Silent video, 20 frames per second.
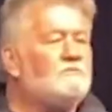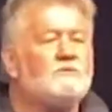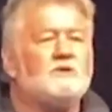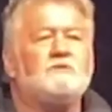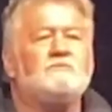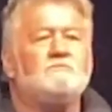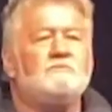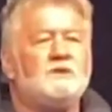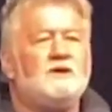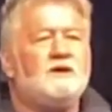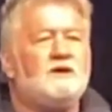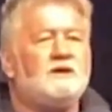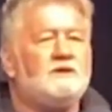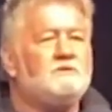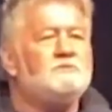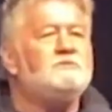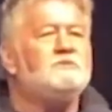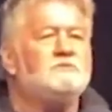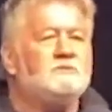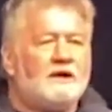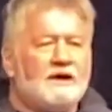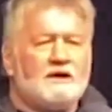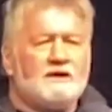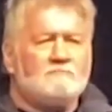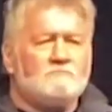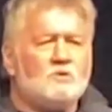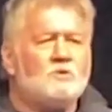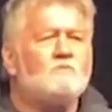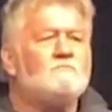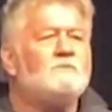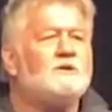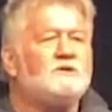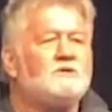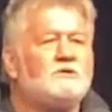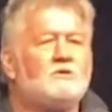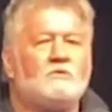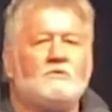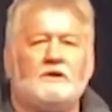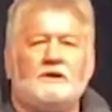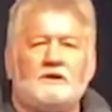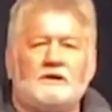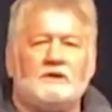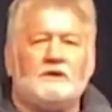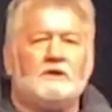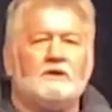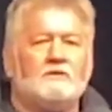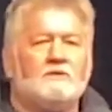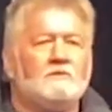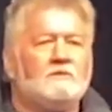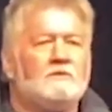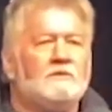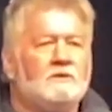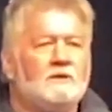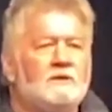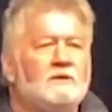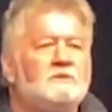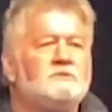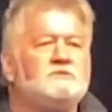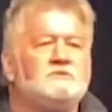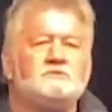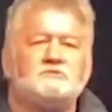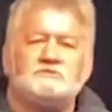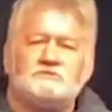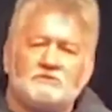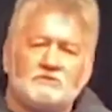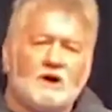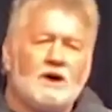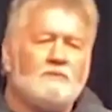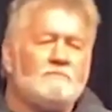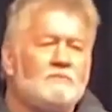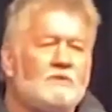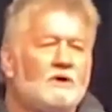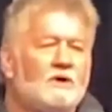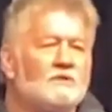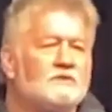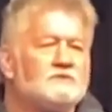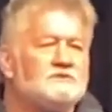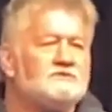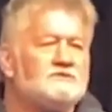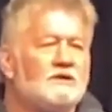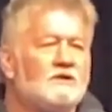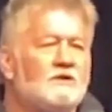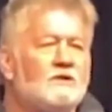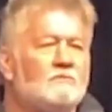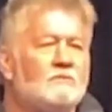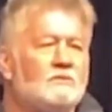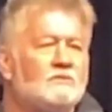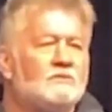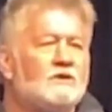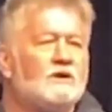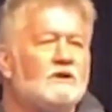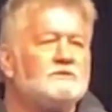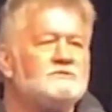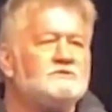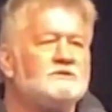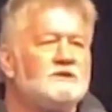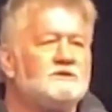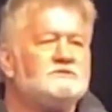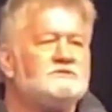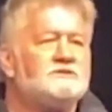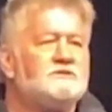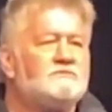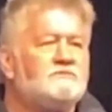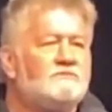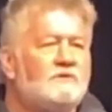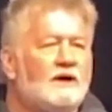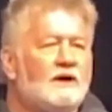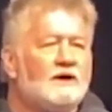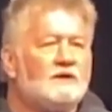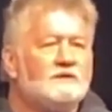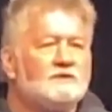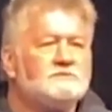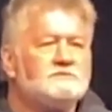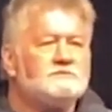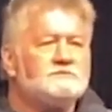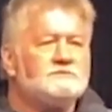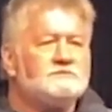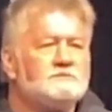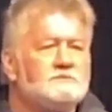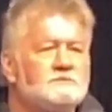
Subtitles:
with me to get a movement going here to stop all this terrible nonsense and violence.